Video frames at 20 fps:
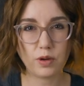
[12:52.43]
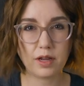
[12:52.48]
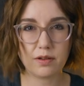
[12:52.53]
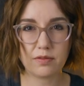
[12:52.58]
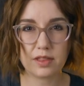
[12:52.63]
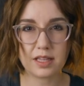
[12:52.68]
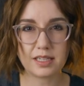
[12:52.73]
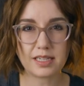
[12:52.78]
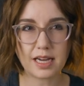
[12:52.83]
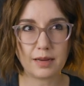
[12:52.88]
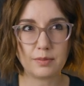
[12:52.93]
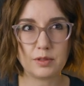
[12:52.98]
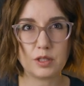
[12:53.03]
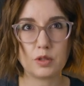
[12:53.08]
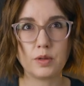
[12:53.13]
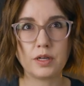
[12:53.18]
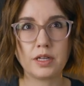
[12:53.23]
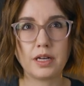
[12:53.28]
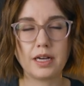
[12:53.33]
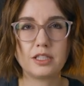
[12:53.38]
weave in the diamond
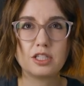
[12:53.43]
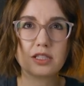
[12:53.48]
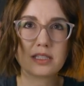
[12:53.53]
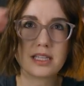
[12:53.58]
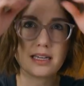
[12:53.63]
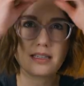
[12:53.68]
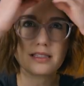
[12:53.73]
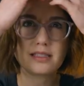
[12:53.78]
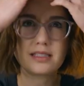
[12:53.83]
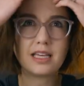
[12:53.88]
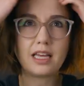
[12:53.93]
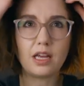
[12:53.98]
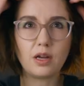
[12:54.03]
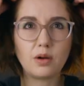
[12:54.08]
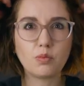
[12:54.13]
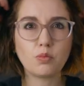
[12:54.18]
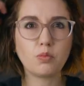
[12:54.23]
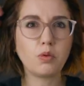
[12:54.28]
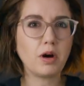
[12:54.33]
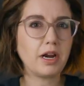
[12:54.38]
twill and just like see
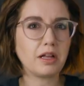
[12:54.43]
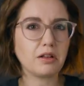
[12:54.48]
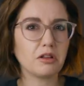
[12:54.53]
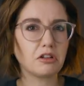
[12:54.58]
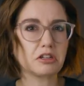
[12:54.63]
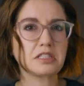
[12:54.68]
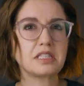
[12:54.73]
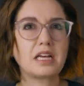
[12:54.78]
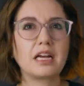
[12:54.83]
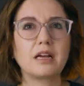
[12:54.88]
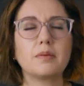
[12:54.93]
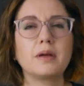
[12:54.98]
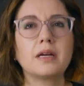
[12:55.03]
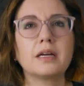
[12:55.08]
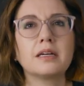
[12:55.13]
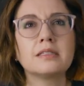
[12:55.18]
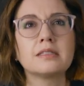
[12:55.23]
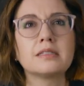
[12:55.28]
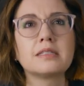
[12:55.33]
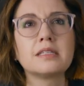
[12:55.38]
what it looks like
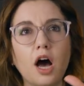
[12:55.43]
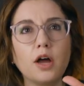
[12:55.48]
because